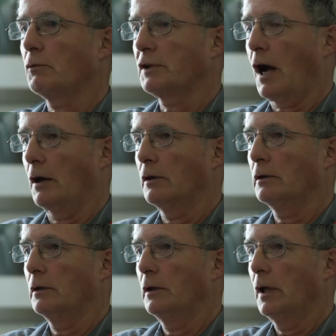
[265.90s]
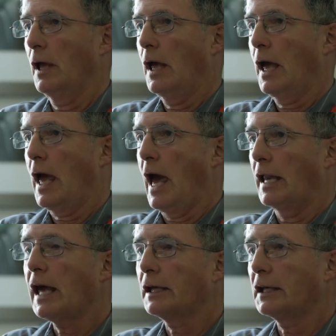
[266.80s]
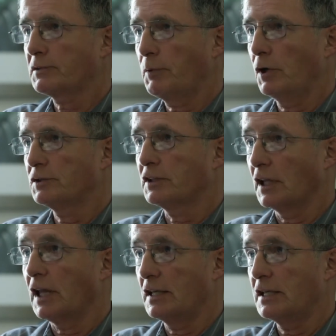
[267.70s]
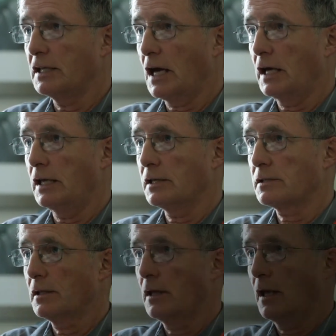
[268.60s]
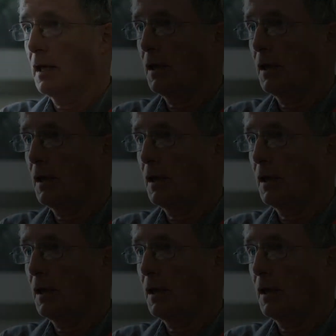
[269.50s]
when he retired. And he had an experience in the 1990s.